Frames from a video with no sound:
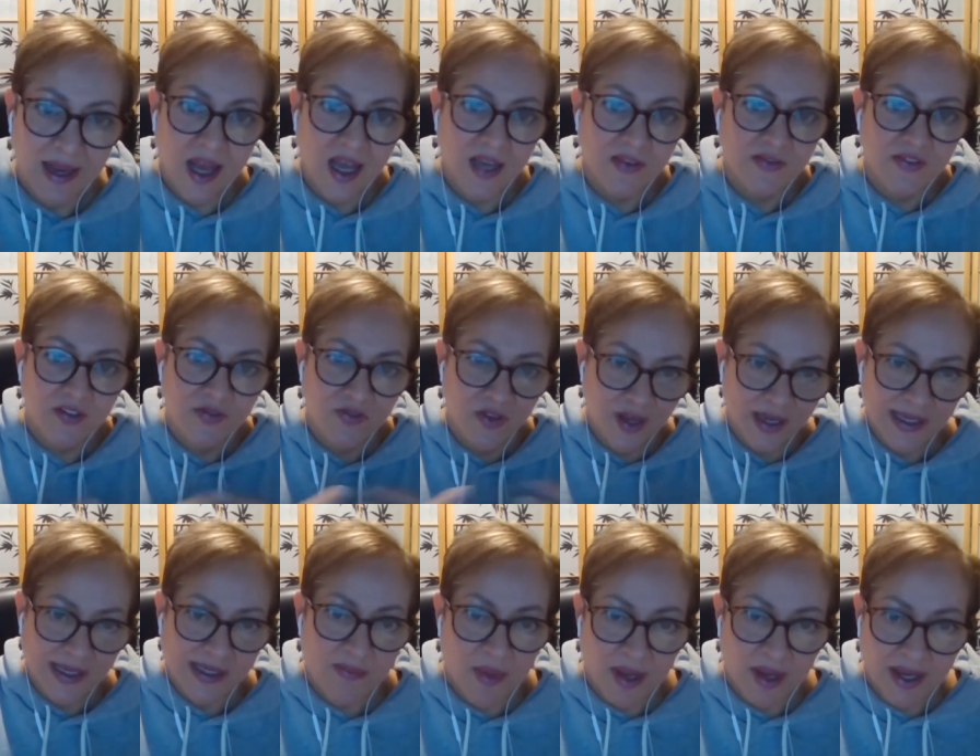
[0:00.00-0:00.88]
I've
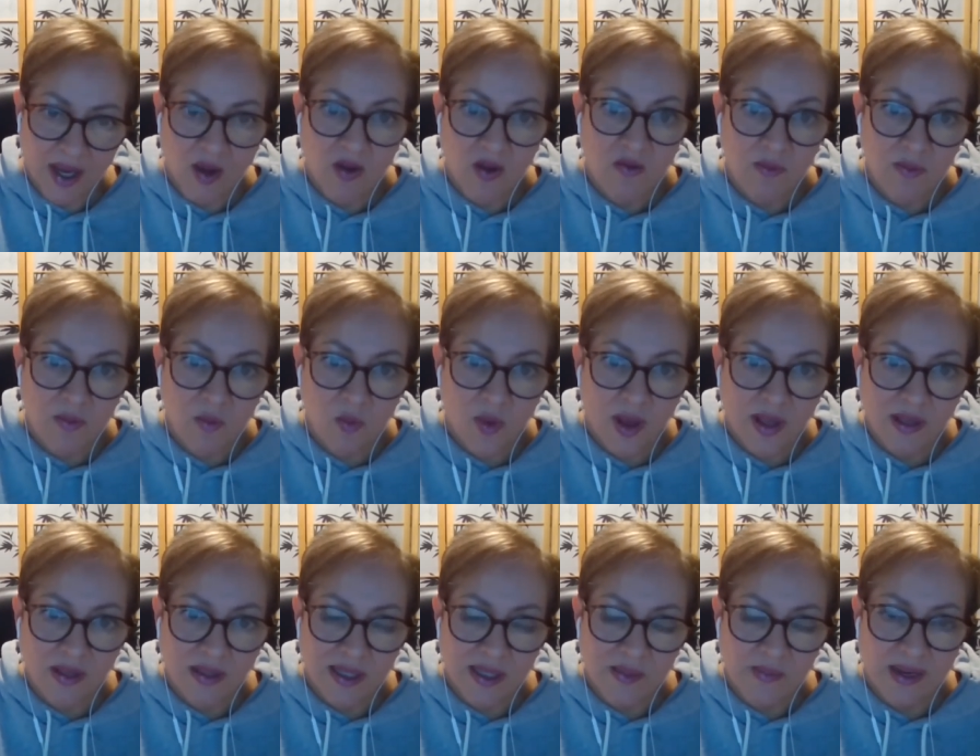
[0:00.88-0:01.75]
devised my own
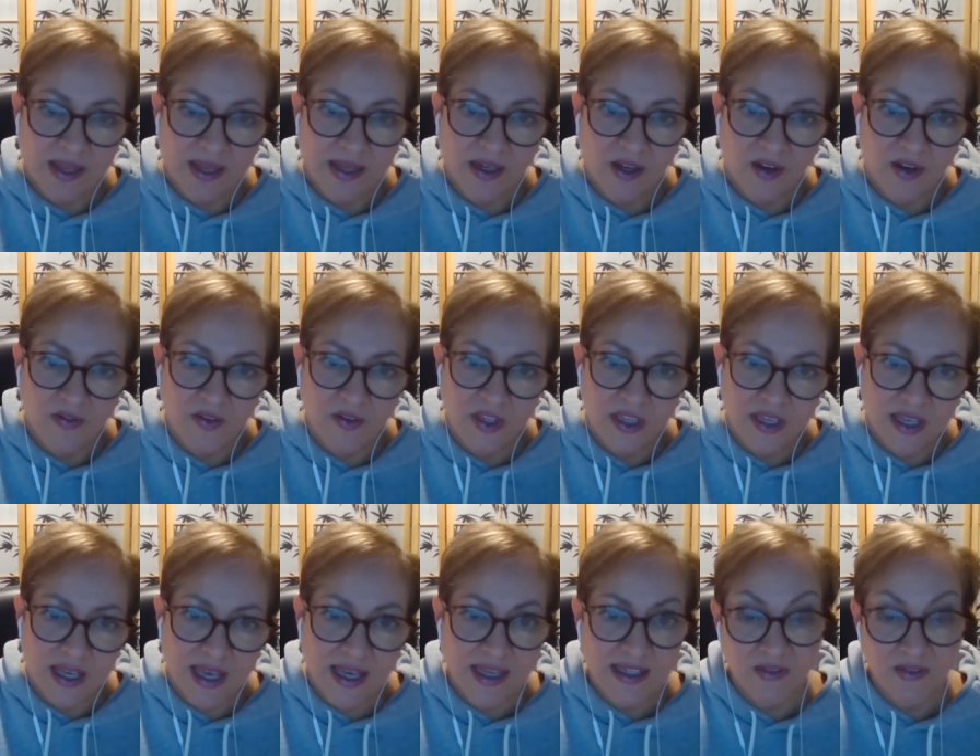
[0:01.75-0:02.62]
wellness plan over the
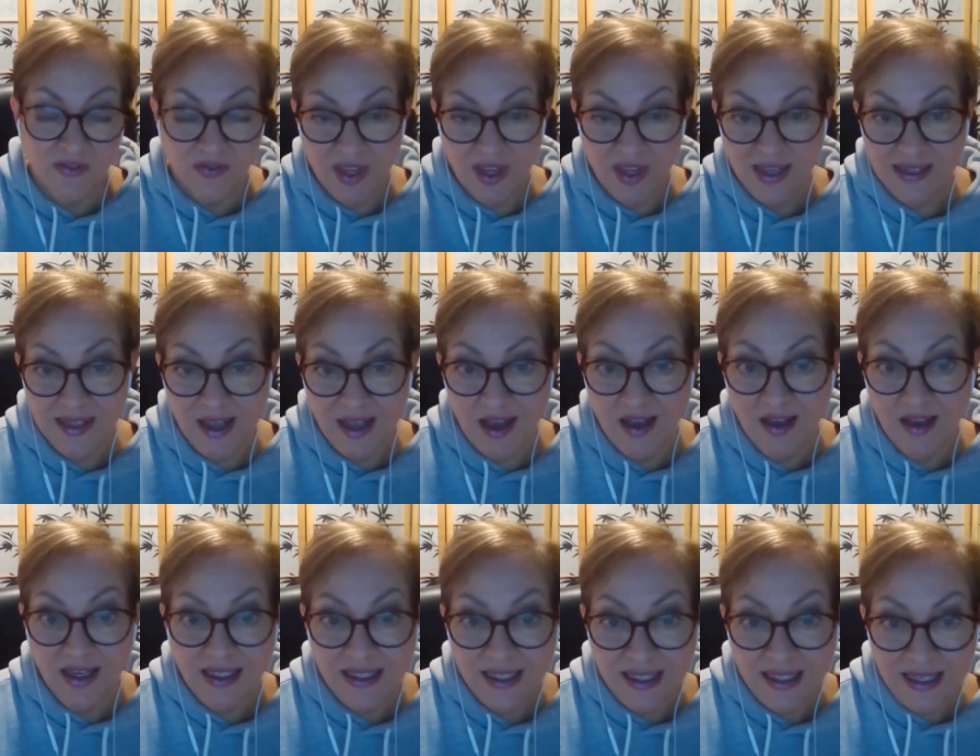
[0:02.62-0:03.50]
years of things that
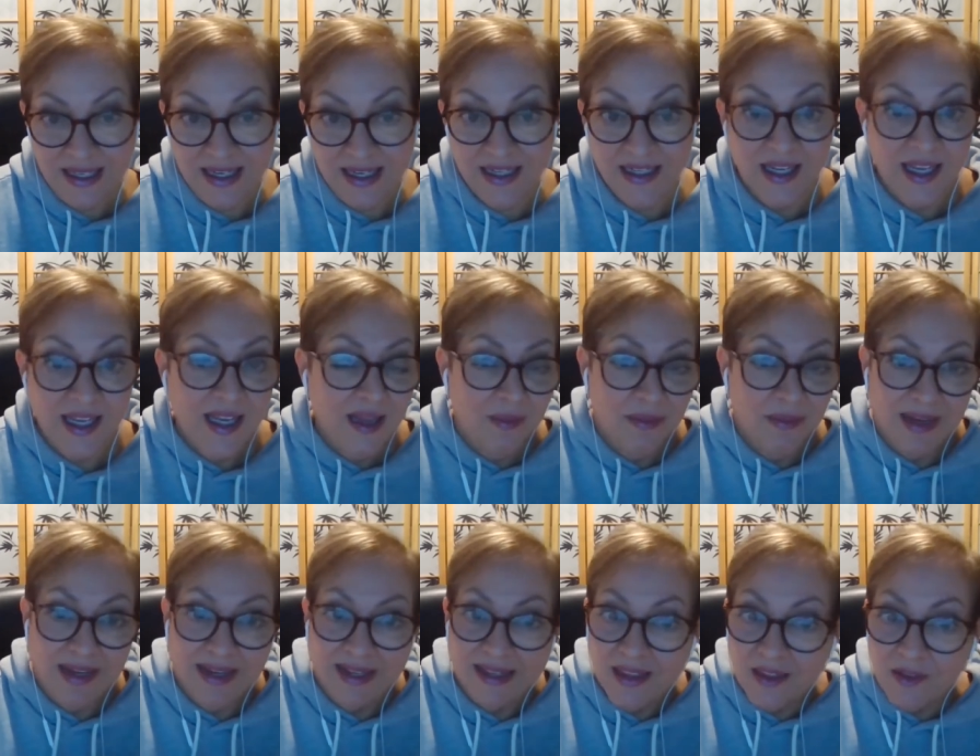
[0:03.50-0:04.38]
I need,
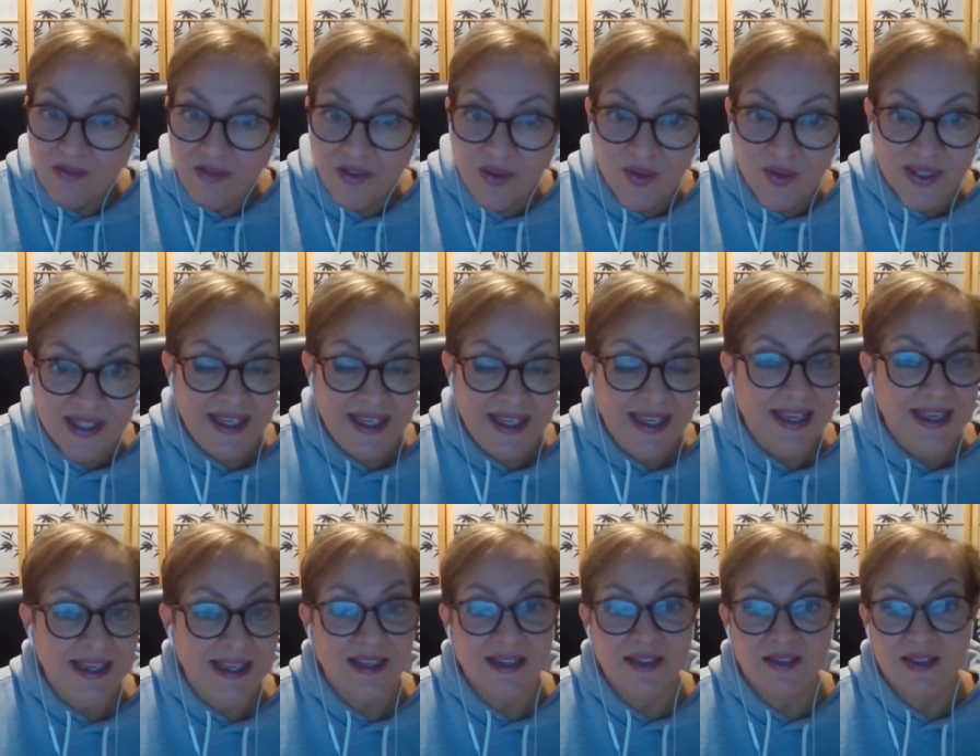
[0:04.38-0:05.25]
my little
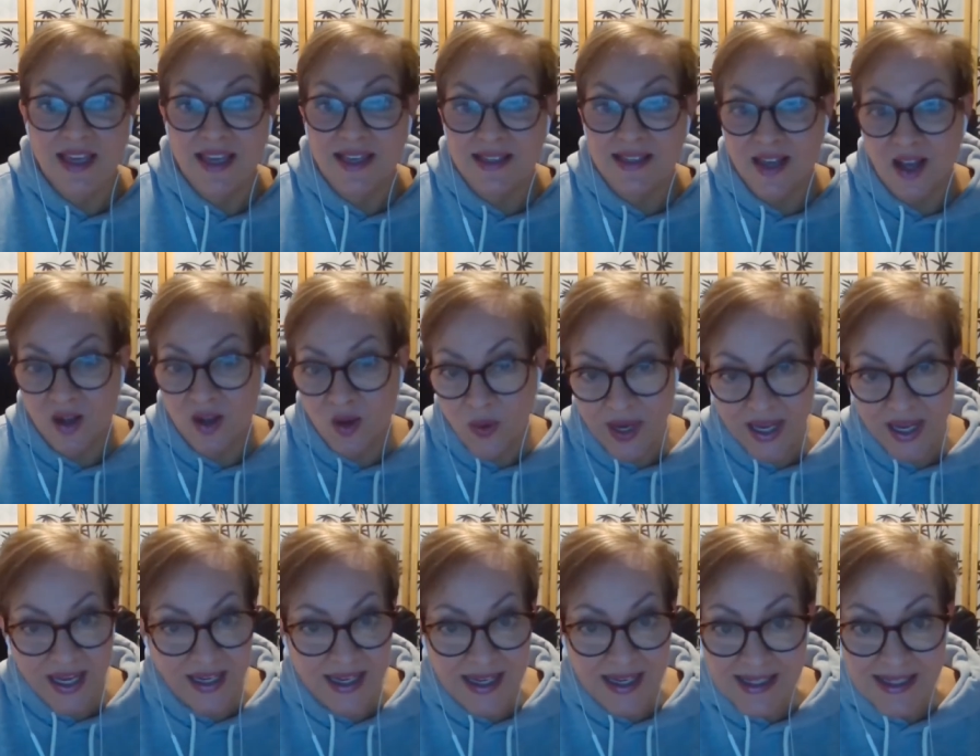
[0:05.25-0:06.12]
routines, things that are
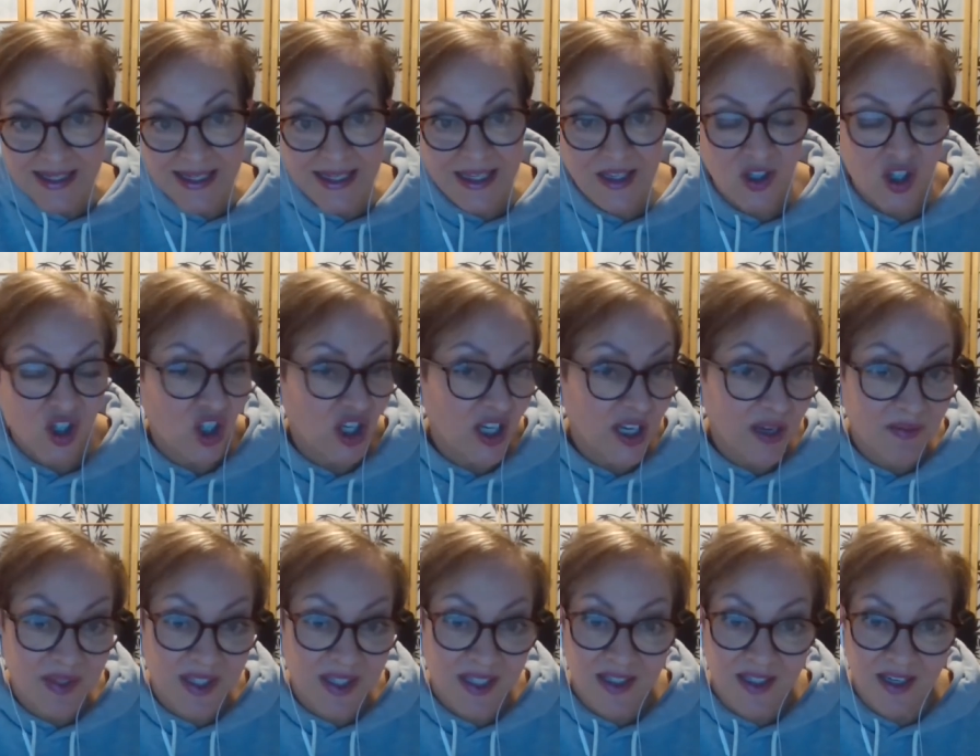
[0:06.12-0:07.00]
quick and easy and
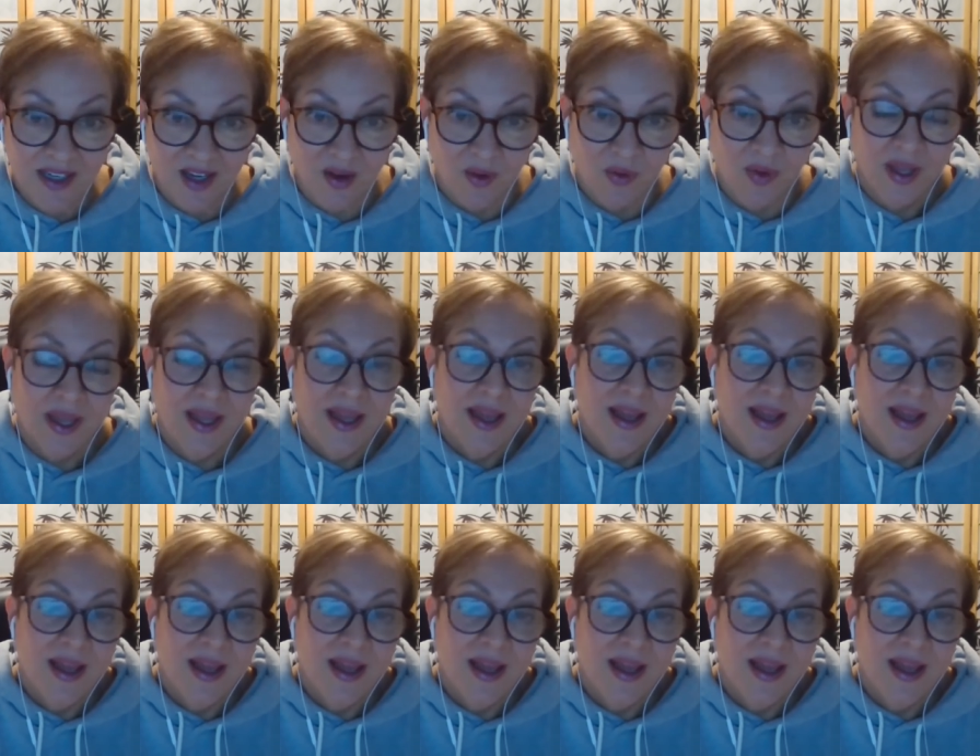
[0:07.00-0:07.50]
cheap to do